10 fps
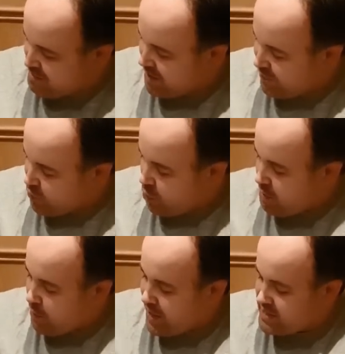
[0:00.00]
But I've got all
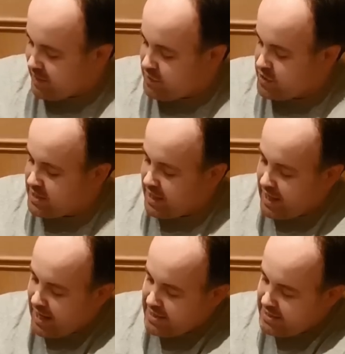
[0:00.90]
my wet stuff just in
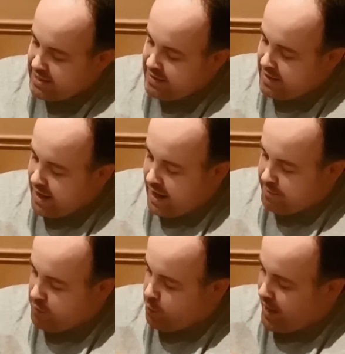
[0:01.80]
case.
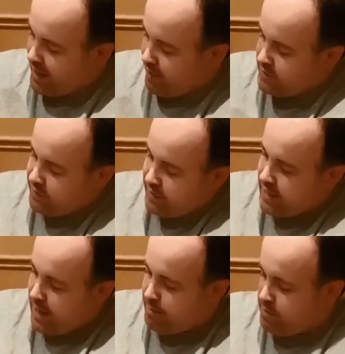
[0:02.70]
Wet covers for the
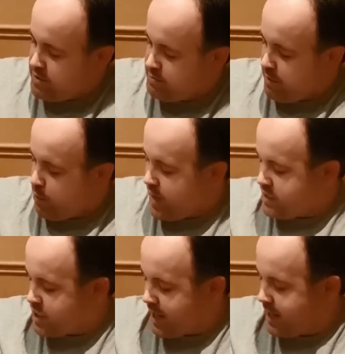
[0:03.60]
cameras, my
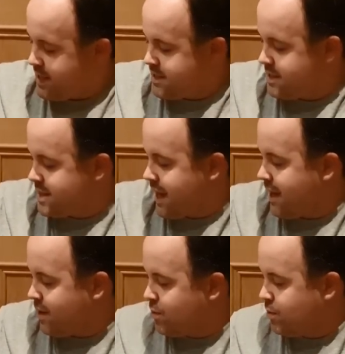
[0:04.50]
wet jacket, a
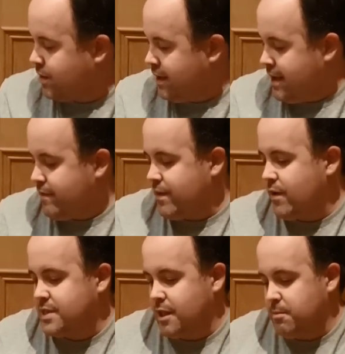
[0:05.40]
towel,
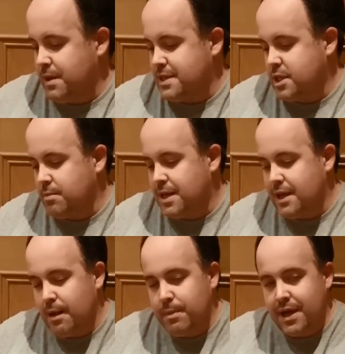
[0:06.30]
various other bits. I'm
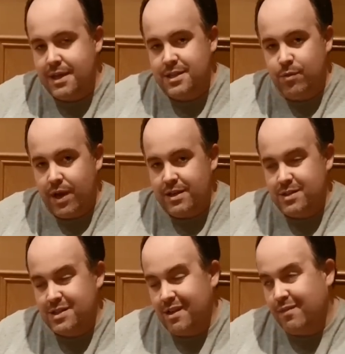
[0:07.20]
geared up in case it rains,
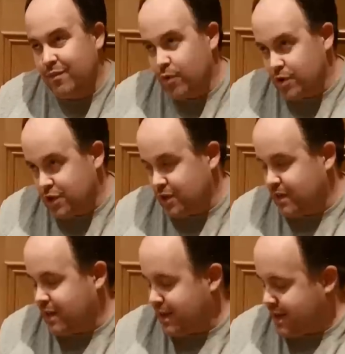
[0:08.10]
because
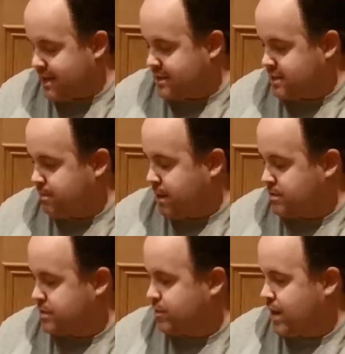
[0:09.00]
unfortunately it is
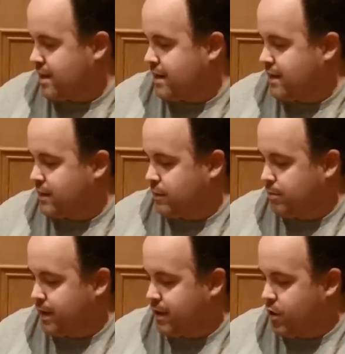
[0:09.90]
supposed to rain a little
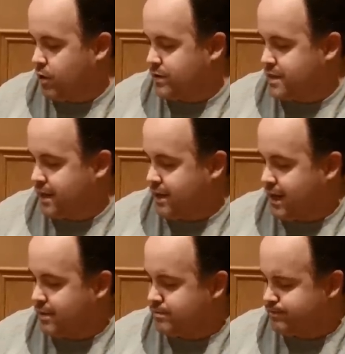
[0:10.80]
bit on
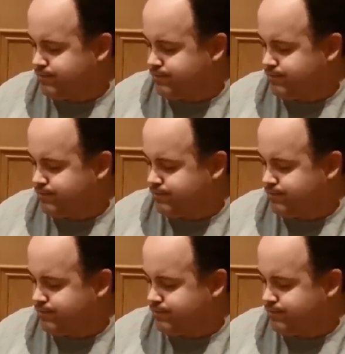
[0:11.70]
Sunday.